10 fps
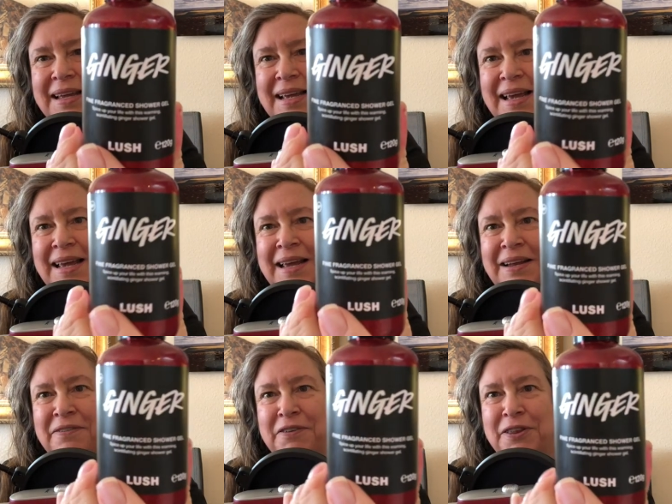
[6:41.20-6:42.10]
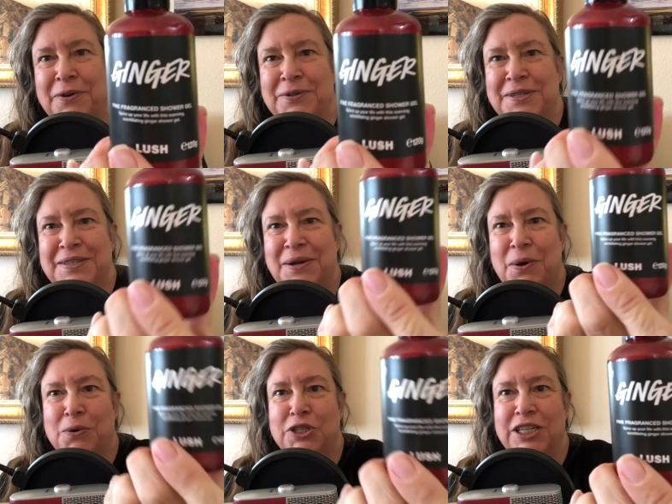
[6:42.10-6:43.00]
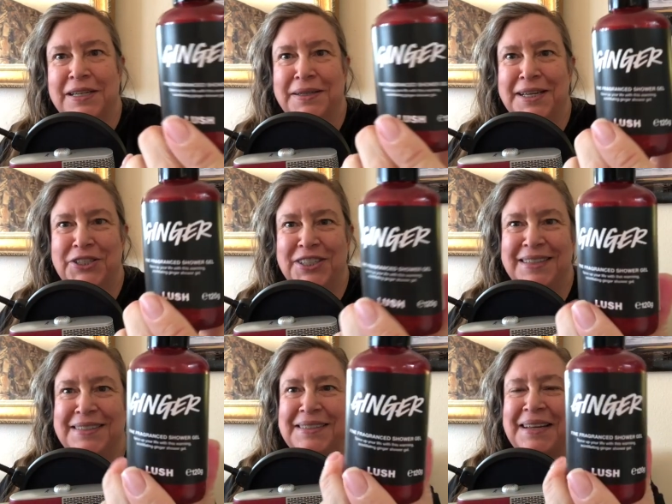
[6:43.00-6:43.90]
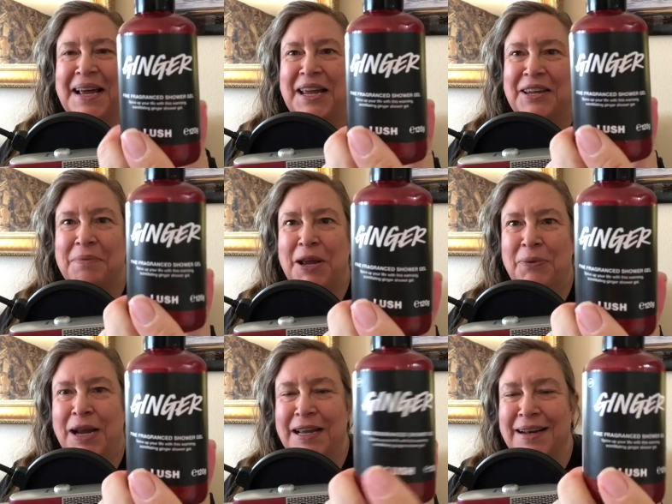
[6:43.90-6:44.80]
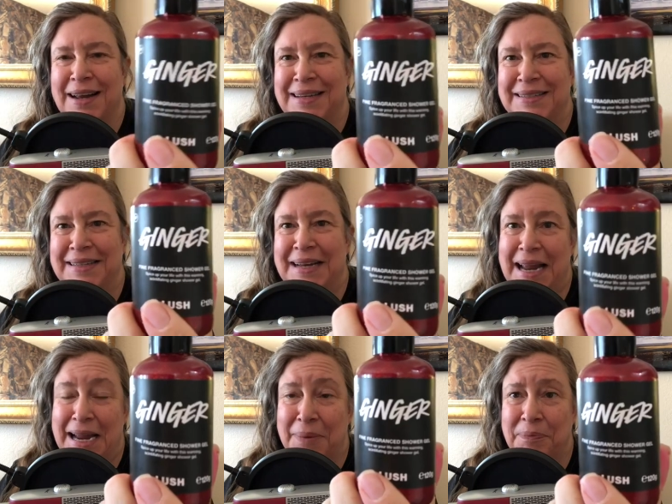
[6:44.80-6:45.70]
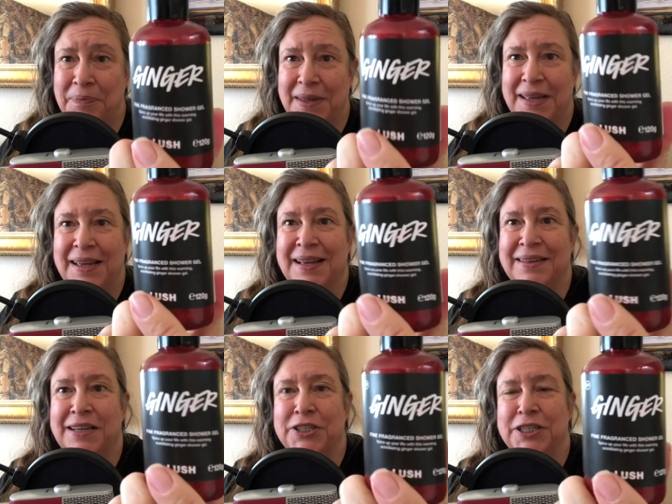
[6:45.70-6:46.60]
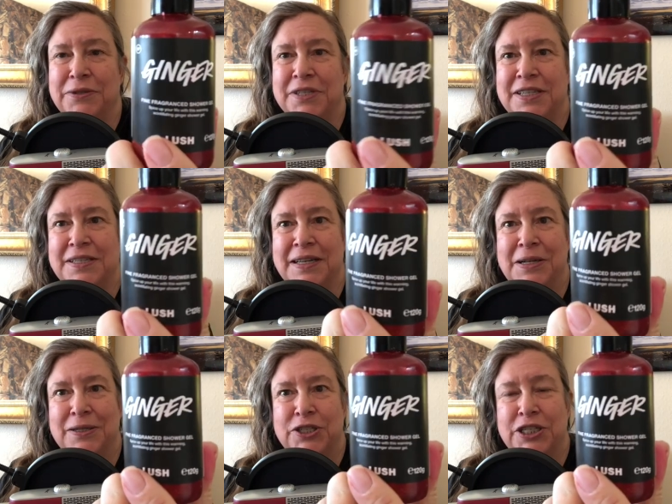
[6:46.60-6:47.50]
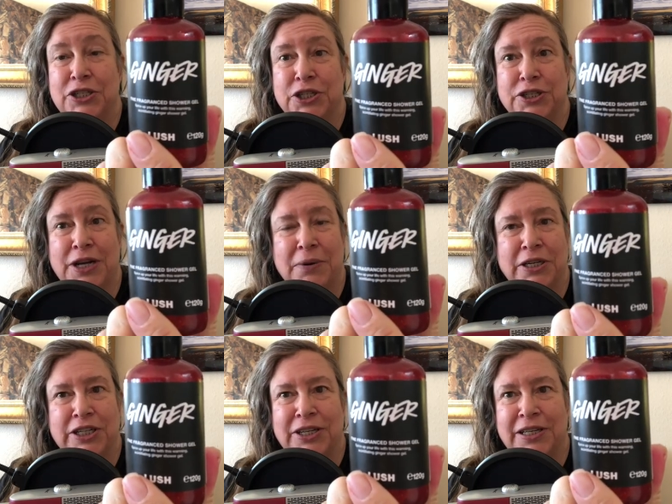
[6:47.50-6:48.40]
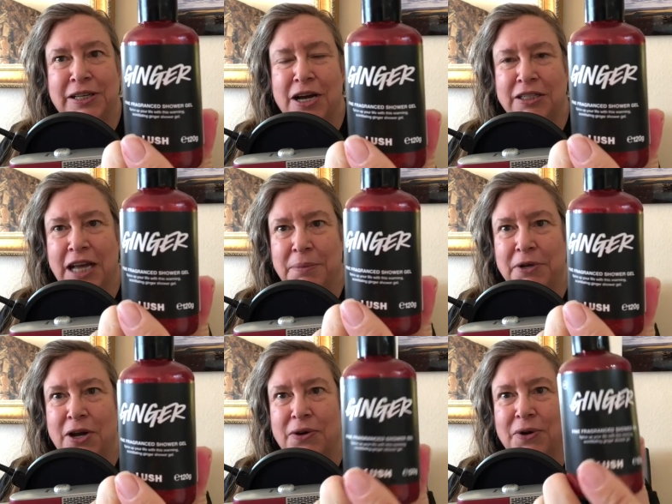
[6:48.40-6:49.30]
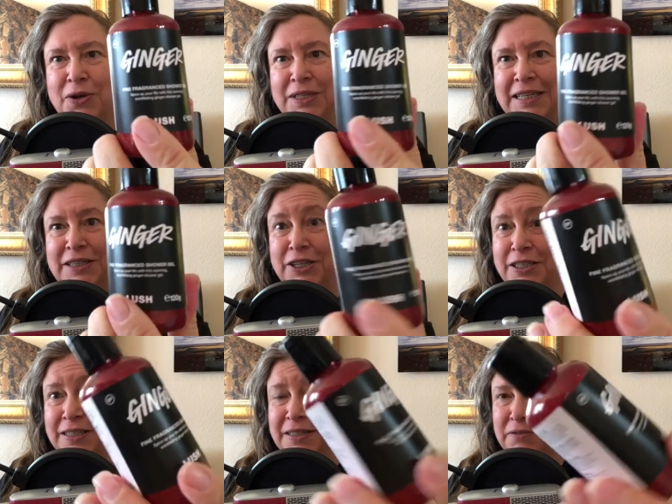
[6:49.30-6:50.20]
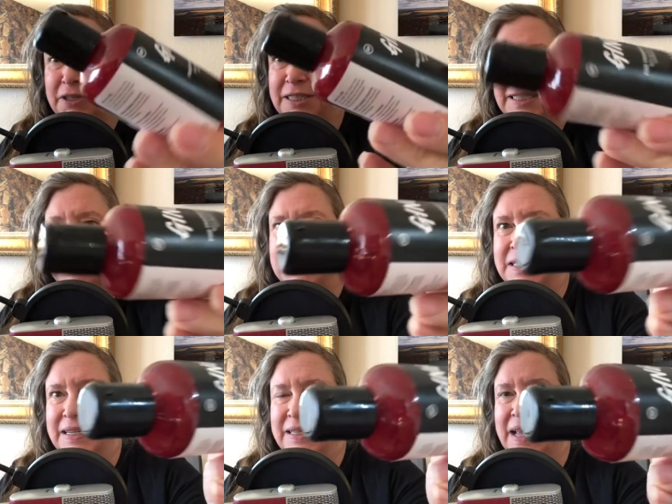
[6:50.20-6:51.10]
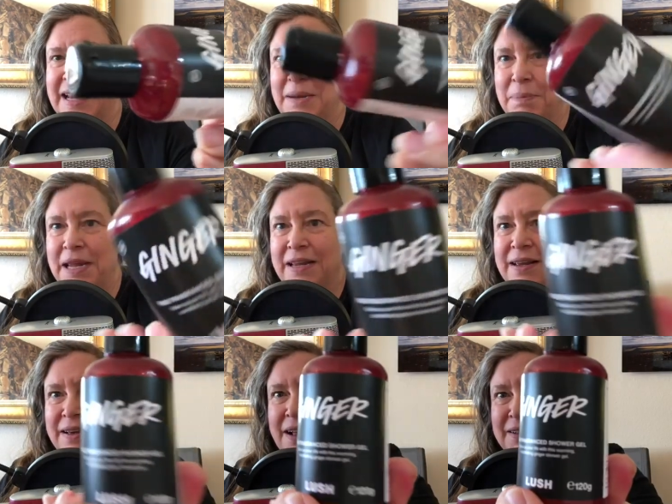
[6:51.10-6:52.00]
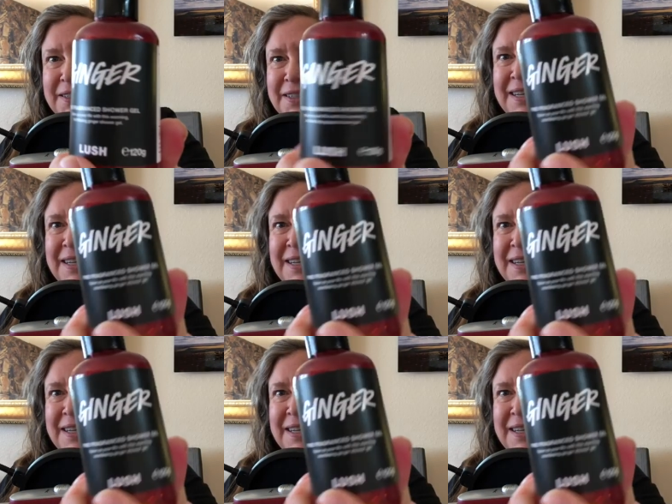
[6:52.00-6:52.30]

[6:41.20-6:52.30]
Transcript: And for those OG Lushies you might recognize the name. Lush used to sell ginger shower gel a long time ago, only it looked different. It was a light pink color.